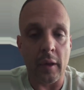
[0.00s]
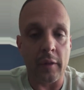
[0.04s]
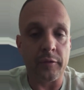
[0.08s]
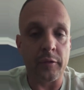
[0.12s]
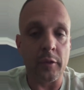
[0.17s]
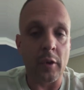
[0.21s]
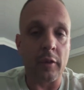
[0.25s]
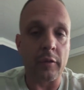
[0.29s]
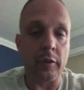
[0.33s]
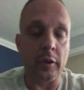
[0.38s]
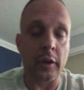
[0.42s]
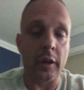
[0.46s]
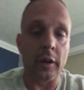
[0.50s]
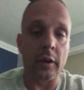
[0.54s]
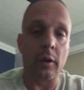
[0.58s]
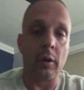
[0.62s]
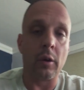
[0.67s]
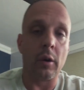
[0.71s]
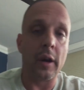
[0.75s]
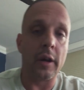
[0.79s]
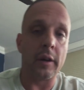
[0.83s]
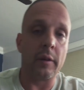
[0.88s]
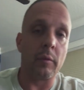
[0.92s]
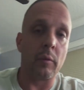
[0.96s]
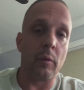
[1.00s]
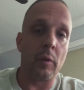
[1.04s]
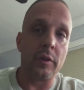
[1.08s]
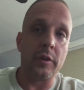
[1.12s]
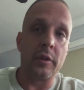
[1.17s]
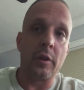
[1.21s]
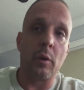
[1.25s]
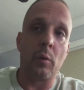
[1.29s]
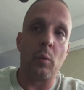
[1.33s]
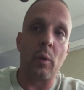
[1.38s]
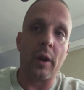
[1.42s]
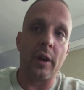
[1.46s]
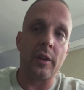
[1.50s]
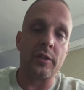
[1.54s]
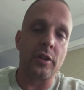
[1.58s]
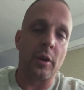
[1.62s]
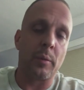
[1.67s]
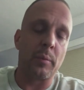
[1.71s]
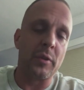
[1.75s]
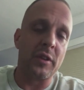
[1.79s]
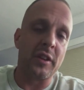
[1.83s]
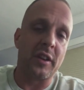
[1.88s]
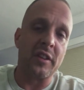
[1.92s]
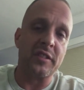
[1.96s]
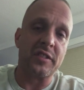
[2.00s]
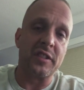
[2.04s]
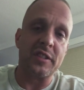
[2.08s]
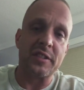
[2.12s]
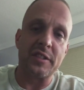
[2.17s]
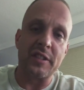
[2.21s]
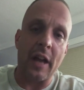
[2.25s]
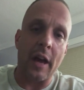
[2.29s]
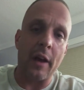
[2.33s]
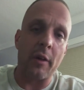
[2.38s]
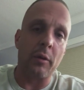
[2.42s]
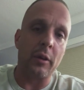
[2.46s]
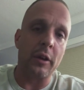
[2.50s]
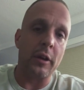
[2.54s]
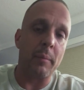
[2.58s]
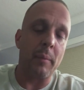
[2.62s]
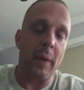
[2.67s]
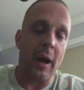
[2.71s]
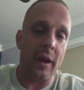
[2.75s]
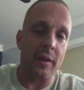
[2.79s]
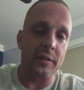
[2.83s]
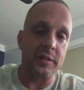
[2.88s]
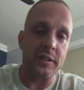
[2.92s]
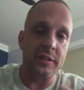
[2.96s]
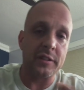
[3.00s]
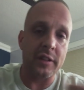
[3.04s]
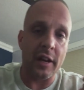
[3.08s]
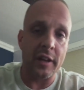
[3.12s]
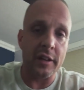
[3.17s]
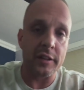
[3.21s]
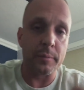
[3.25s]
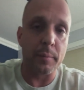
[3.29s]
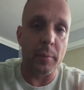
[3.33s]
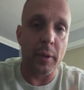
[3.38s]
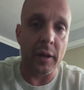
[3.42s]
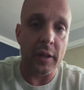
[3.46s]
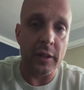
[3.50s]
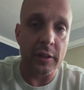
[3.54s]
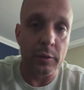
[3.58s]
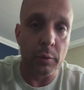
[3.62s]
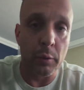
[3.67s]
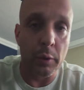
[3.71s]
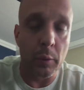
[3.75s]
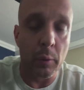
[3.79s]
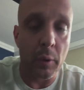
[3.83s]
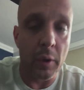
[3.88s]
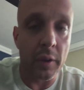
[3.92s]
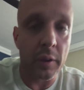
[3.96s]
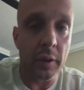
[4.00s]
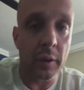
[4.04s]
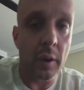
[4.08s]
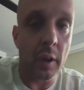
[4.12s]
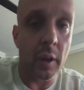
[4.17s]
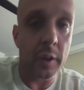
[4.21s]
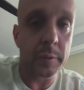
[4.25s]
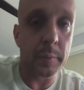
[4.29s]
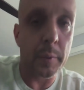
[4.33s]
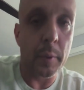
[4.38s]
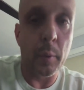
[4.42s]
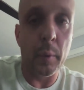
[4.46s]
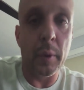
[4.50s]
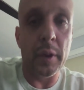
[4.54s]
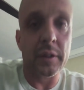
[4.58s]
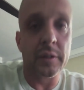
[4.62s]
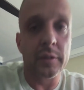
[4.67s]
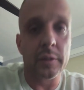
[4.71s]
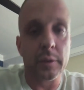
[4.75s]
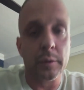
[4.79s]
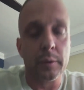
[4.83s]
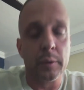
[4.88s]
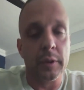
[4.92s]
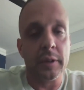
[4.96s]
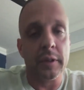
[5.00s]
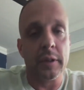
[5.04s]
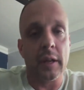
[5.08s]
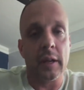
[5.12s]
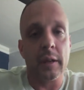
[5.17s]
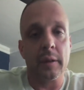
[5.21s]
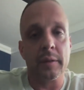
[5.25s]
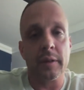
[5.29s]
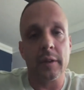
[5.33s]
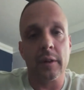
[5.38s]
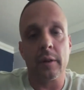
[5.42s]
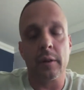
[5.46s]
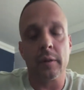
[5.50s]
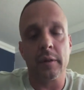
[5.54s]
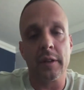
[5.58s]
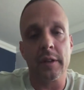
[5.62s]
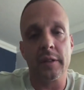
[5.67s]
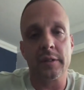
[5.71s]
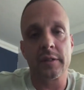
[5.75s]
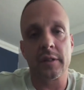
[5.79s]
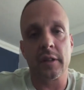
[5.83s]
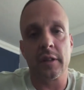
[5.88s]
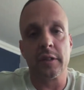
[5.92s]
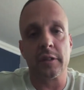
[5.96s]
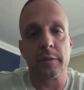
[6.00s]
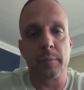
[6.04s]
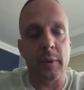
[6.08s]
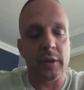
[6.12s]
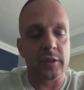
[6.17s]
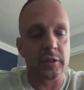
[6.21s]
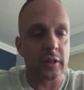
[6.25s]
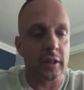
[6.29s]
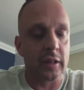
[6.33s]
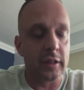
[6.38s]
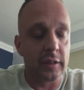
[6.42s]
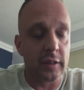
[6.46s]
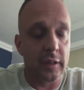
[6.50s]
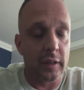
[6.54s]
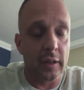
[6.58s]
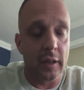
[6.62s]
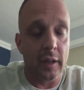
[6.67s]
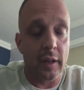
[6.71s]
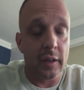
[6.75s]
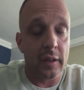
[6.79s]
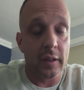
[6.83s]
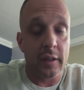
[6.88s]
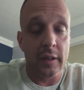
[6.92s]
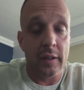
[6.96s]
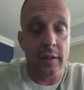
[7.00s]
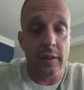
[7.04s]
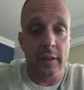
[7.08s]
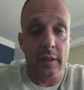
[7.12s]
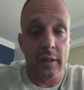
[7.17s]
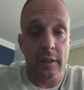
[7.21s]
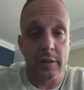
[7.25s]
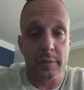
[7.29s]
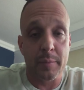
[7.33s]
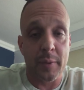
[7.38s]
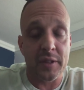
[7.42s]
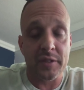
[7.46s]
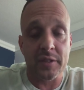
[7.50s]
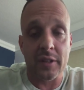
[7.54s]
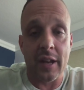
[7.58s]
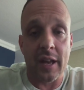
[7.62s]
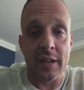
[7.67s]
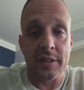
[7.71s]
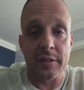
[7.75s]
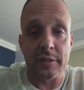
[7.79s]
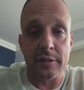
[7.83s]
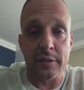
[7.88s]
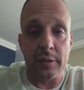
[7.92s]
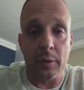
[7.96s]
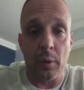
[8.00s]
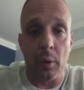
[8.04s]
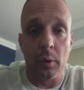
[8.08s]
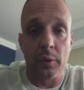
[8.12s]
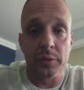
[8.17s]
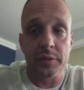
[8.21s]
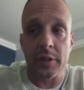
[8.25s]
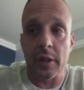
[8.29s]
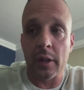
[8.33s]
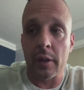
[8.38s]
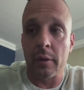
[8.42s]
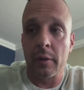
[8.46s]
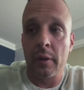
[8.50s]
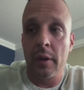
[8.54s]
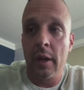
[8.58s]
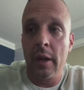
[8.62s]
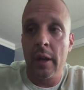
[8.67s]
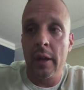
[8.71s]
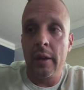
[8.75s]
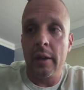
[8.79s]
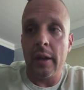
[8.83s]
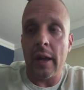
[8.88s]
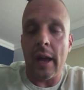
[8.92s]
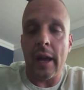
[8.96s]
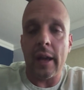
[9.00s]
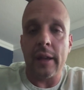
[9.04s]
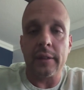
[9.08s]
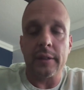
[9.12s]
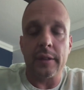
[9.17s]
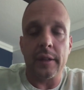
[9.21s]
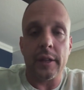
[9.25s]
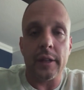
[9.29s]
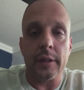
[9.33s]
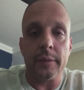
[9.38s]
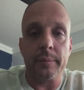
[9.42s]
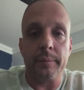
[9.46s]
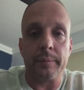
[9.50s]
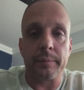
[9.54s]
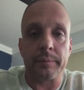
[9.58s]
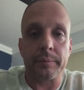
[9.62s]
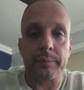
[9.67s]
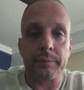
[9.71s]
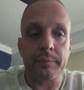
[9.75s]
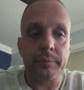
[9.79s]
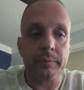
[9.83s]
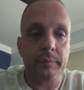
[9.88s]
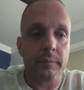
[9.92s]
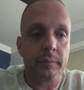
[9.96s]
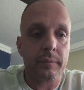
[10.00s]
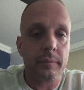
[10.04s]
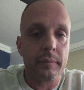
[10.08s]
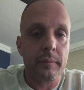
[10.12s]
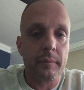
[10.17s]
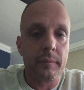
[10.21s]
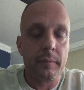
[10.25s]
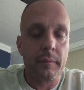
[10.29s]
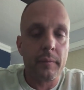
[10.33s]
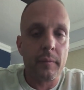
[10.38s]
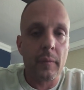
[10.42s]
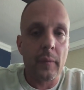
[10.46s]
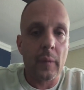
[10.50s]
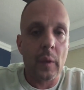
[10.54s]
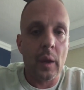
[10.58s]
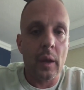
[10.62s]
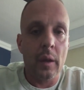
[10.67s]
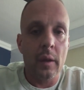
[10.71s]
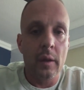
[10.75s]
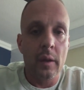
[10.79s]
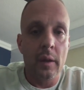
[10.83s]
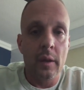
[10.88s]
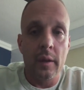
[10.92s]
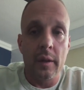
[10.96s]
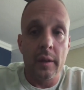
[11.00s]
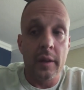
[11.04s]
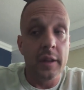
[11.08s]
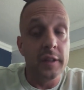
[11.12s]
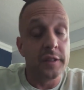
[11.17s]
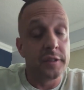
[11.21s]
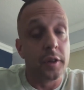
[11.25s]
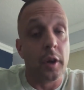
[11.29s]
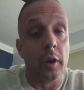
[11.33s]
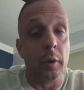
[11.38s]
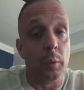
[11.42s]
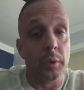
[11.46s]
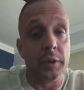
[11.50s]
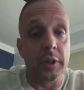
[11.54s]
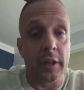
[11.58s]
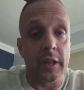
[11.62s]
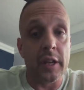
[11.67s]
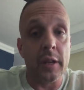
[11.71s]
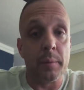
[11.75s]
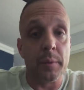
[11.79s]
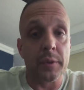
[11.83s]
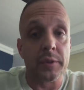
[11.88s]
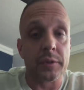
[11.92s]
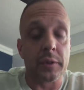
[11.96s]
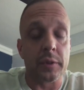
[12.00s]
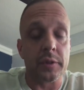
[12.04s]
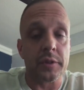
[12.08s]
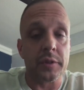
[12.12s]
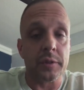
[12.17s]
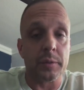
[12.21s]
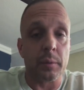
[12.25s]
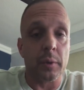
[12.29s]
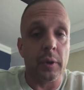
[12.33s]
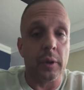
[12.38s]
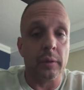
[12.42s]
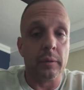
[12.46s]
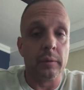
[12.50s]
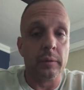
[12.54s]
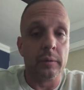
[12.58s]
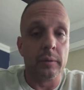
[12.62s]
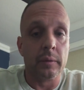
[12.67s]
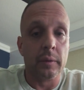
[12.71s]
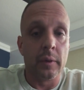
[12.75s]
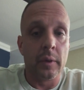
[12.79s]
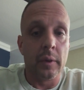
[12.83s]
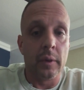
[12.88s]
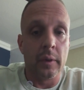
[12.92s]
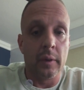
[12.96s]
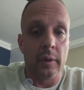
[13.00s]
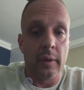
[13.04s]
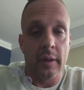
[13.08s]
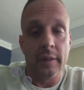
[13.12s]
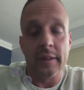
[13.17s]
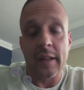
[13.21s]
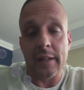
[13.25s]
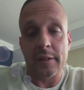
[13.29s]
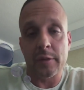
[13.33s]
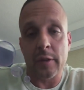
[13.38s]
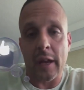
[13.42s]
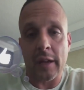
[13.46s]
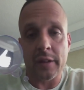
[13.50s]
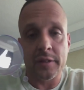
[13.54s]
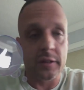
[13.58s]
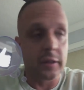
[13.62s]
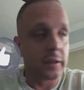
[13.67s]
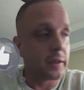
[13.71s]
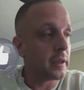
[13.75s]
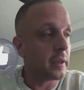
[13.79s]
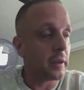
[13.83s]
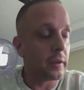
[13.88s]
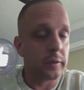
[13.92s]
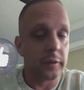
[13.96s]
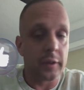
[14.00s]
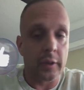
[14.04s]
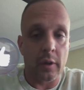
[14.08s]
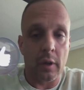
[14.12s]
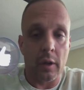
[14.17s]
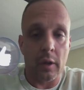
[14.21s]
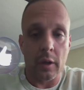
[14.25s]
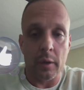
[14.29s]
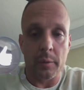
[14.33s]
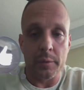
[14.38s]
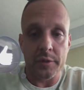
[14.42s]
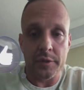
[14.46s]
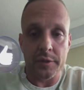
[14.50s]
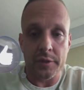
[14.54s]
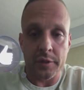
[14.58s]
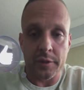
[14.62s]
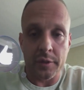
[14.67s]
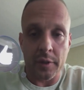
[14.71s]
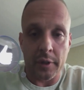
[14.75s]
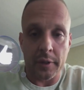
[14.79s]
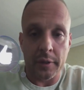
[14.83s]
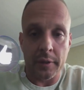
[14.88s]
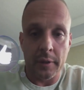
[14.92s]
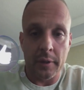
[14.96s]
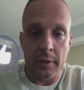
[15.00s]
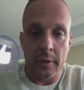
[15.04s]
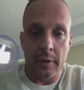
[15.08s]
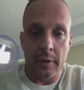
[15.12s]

if you're ever gonna go ahead and want to jump into, because it's not only Miles, he's got his buddy doing one of the calls per week too, and he's his specialty. He specializes in wholesale, and he's good with the keeper search as well, and that's actually the call I was just on.